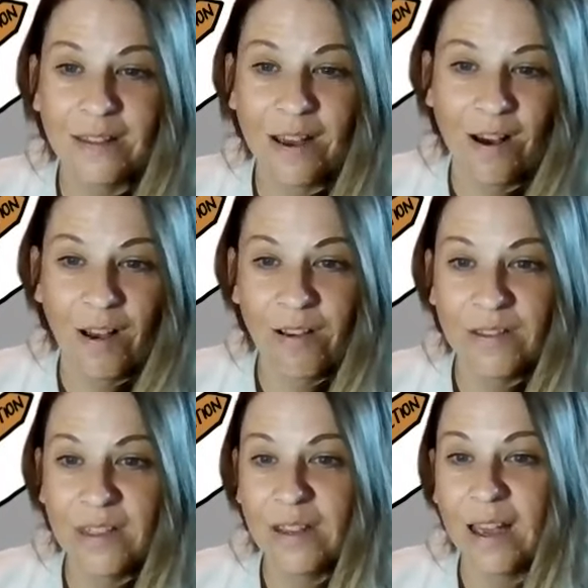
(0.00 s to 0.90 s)
the
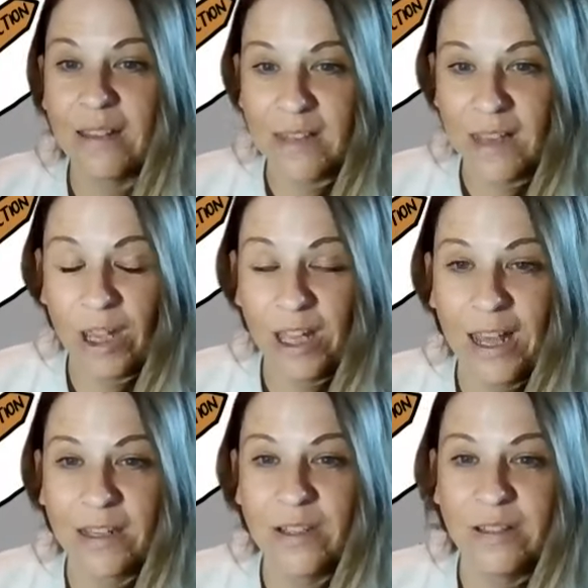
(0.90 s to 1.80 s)
heart, and our
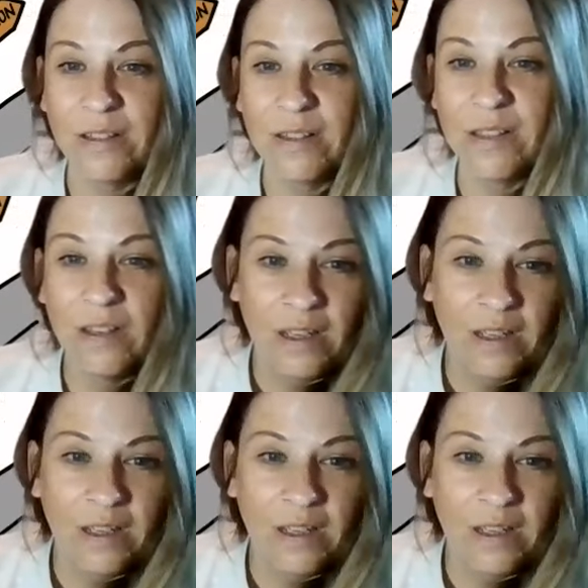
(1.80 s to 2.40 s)
connections.